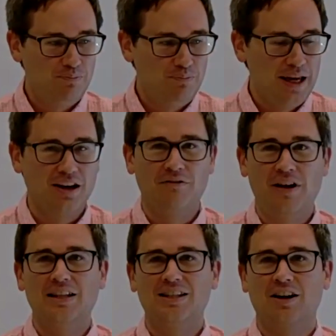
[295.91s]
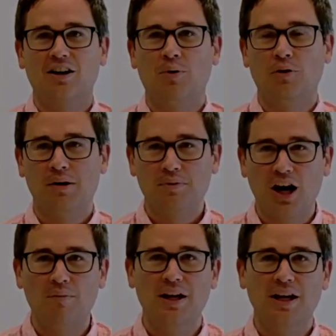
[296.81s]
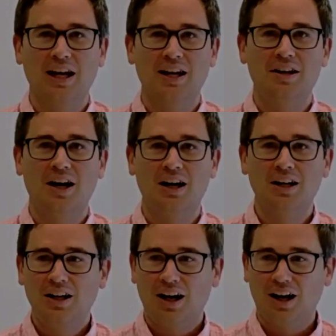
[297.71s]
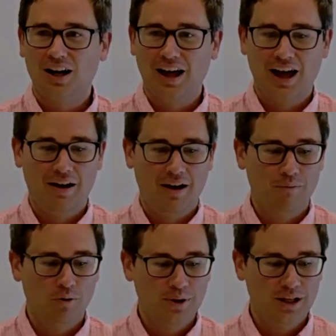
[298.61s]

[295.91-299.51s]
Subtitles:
big events that are both upcoming and will